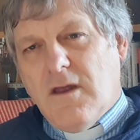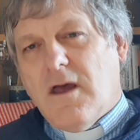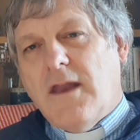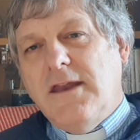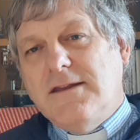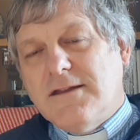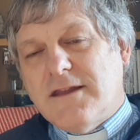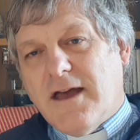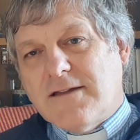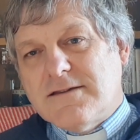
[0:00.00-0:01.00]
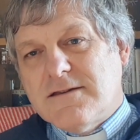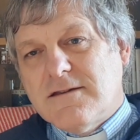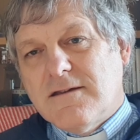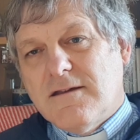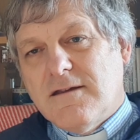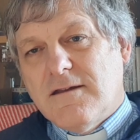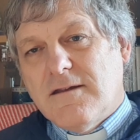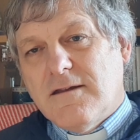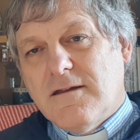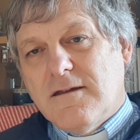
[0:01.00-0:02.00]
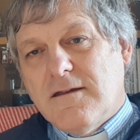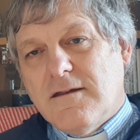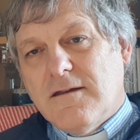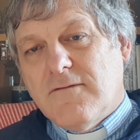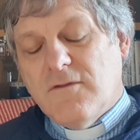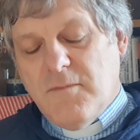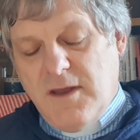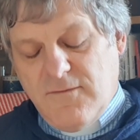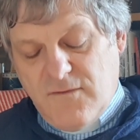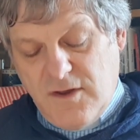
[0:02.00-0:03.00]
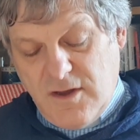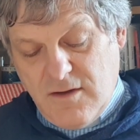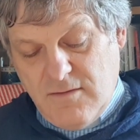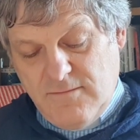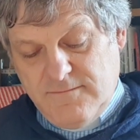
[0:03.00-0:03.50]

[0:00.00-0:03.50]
And he did that for me and for you.